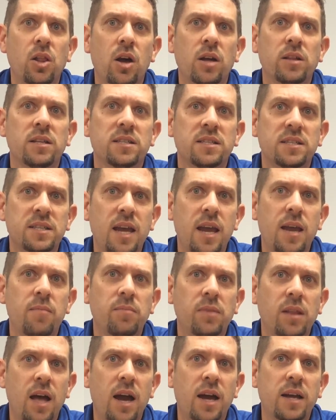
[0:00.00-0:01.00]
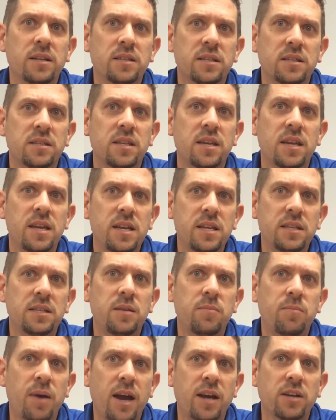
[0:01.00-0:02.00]
Along the same lines as the
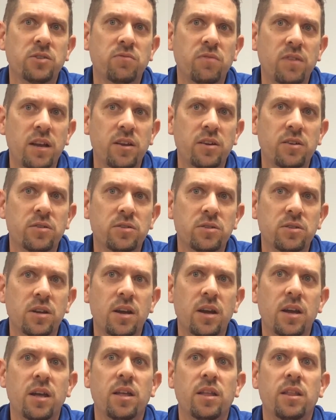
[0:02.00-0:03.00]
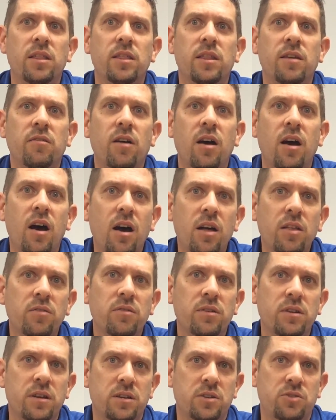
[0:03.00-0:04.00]
EasyPass readers, there are
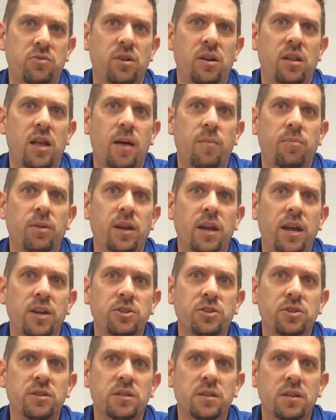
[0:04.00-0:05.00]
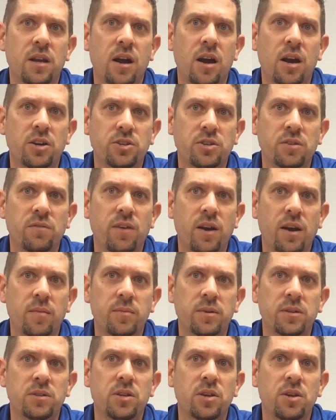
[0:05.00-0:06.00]
other industrial applications in harsh
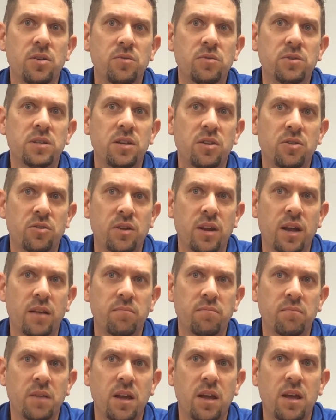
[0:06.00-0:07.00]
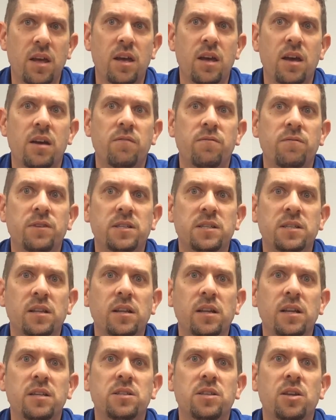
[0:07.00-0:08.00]
environments that use Ethernet.
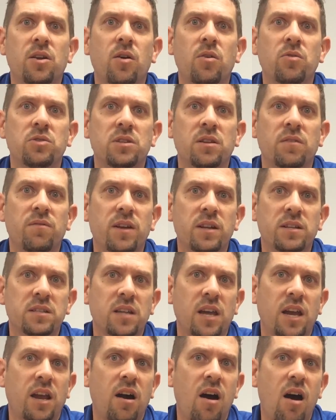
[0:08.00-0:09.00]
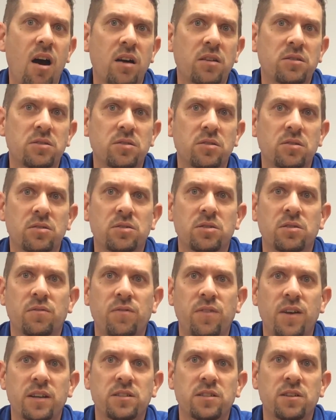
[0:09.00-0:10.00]
Facilities that host events like
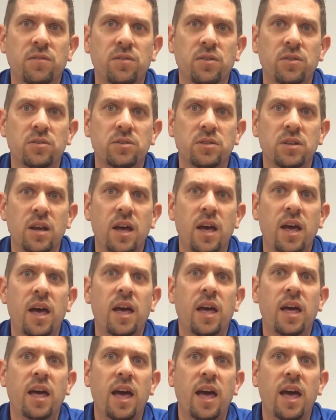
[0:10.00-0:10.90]
concerts or festivals